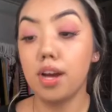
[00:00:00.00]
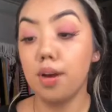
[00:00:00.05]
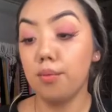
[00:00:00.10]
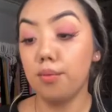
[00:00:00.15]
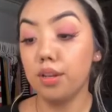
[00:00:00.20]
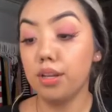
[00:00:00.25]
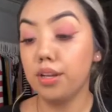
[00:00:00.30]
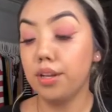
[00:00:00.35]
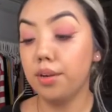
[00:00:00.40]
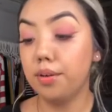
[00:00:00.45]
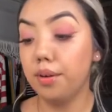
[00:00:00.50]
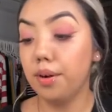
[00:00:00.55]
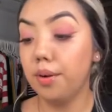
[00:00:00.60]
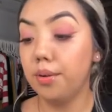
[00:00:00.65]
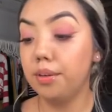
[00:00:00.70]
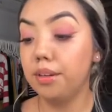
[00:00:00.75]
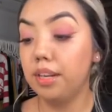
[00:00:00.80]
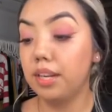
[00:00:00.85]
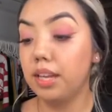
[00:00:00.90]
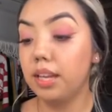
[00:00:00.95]
really don't
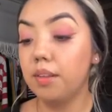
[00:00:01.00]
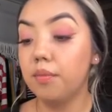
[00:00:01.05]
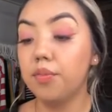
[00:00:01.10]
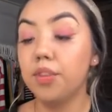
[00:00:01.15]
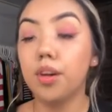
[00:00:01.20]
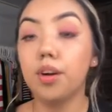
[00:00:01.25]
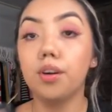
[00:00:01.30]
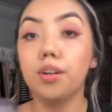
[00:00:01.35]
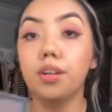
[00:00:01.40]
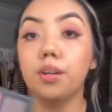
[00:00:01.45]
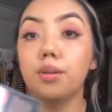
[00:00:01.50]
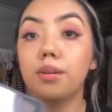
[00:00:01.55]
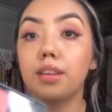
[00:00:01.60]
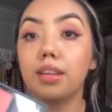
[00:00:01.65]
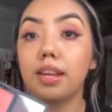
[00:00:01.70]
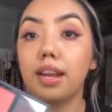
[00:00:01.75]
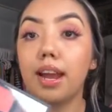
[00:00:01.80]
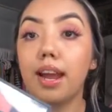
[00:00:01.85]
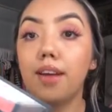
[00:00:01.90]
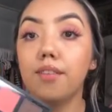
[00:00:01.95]
own any. The only one
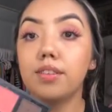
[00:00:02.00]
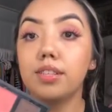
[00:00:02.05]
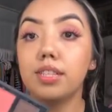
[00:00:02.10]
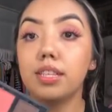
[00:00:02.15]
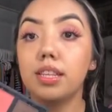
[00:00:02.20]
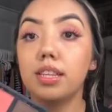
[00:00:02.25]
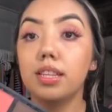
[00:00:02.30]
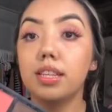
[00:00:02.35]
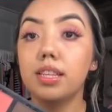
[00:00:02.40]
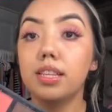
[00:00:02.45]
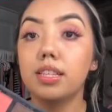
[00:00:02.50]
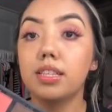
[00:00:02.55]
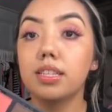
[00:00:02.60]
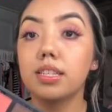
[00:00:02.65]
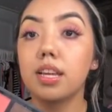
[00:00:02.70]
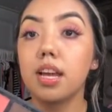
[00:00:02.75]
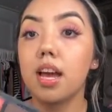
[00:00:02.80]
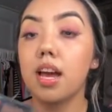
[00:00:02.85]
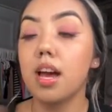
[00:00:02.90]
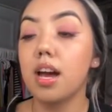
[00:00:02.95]
that I have is in this
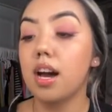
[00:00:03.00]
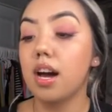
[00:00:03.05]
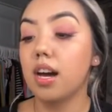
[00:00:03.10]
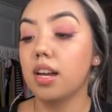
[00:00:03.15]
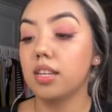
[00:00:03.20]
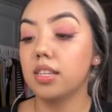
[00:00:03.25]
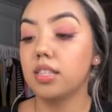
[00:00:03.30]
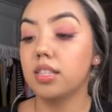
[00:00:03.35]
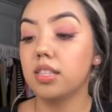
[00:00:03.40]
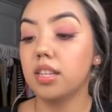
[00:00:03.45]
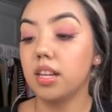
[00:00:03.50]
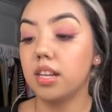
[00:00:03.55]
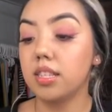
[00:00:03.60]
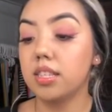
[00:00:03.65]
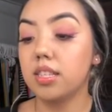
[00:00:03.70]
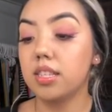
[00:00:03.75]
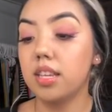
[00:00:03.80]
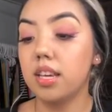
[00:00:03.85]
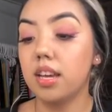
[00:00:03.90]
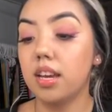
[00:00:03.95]

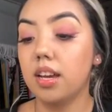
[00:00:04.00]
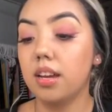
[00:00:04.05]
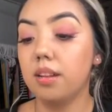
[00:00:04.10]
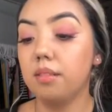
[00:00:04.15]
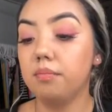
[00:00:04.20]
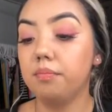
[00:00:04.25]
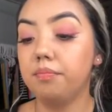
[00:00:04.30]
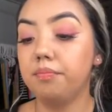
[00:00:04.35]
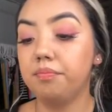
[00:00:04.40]
Anastasia